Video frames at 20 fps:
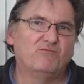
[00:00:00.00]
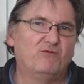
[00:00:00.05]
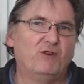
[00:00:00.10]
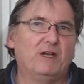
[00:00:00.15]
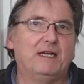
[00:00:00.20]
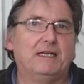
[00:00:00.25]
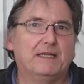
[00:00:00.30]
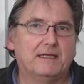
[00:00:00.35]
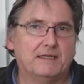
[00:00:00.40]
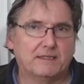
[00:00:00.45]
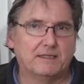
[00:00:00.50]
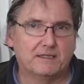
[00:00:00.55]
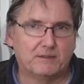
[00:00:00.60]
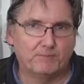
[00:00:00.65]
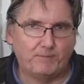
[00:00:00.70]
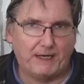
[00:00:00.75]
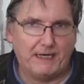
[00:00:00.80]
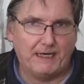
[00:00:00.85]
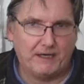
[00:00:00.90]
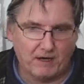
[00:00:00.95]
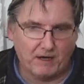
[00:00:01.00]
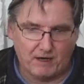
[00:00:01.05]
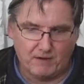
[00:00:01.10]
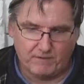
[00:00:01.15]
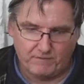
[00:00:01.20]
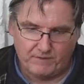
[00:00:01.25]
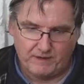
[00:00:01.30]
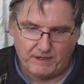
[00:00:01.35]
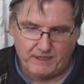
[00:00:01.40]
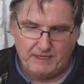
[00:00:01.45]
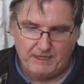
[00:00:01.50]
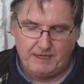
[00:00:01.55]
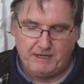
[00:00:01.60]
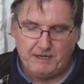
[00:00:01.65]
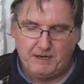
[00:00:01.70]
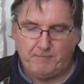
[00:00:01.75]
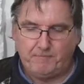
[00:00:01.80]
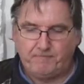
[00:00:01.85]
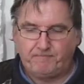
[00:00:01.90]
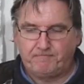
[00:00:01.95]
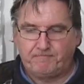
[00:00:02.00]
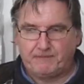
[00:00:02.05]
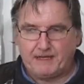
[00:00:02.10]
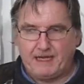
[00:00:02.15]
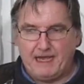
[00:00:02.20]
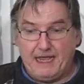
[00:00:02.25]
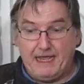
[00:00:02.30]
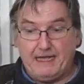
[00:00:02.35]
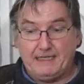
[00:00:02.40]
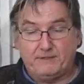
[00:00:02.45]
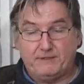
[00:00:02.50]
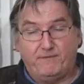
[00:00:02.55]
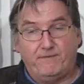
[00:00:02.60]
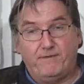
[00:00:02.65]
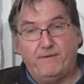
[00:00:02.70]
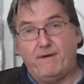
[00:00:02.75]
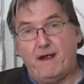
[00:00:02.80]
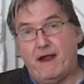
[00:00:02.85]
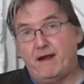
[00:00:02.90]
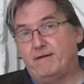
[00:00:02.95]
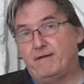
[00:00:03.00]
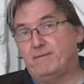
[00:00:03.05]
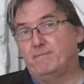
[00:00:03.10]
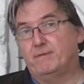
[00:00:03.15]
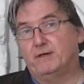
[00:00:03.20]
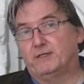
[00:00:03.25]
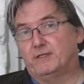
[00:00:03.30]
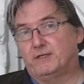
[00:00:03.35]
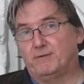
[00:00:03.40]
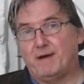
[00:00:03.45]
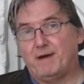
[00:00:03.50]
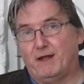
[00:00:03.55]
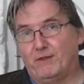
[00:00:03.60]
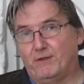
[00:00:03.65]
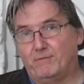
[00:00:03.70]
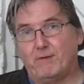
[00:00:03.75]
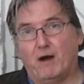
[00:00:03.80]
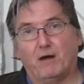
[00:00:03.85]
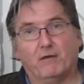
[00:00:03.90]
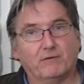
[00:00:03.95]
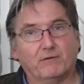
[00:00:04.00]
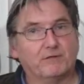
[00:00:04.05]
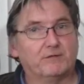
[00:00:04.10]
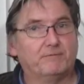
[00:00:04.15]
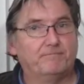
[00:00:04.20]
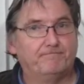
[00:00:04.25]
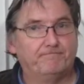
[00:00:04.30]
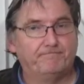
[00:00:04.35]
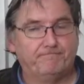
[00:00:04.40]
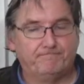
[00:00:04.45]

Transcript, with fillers: really to speak of. It's very much about the malt.